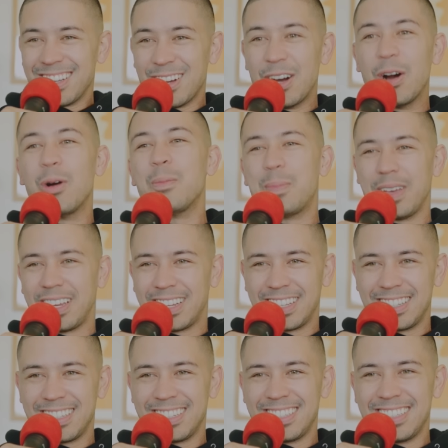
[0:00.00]
Hoping
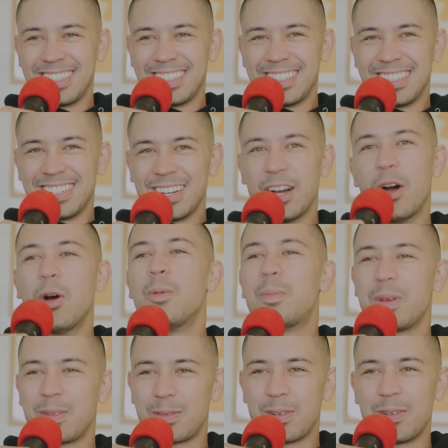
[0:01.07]
for
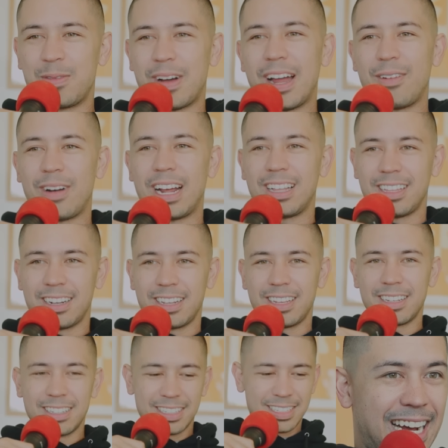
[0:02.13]

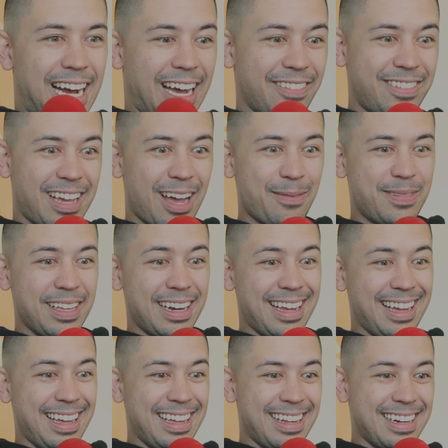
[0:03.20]
virality. I've kept it
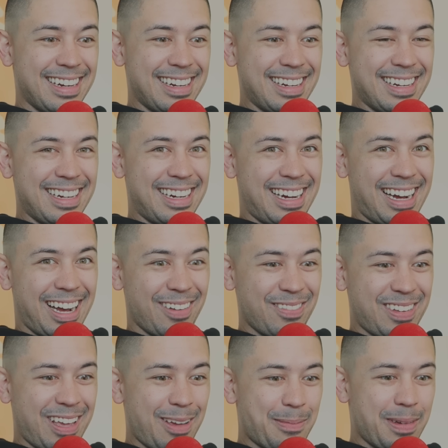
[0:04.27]
in.
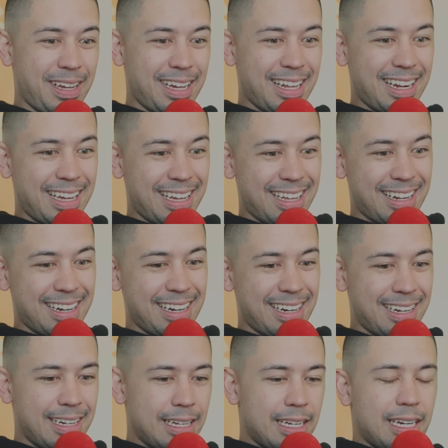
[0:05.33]
I'm keeping it
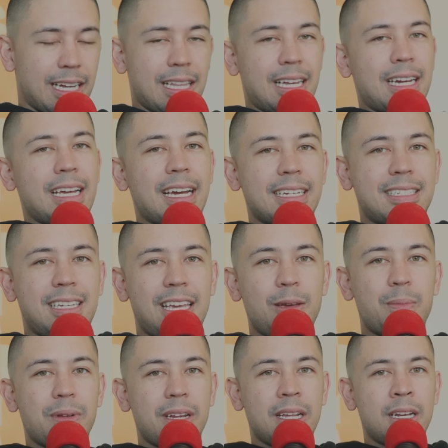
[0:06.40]
in. A lot of guys
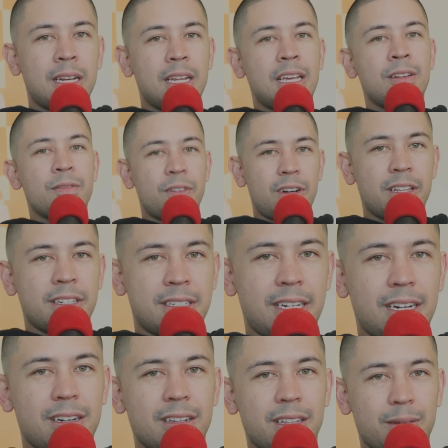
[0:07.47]
keep it in
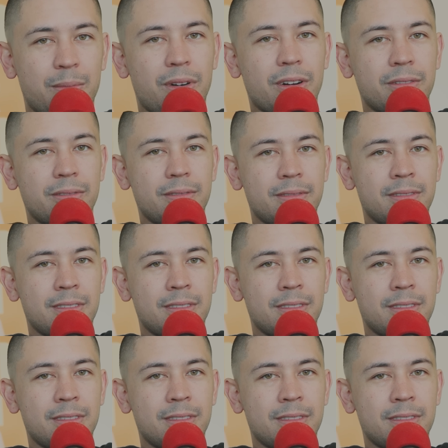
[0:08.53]
involuntarily, bro.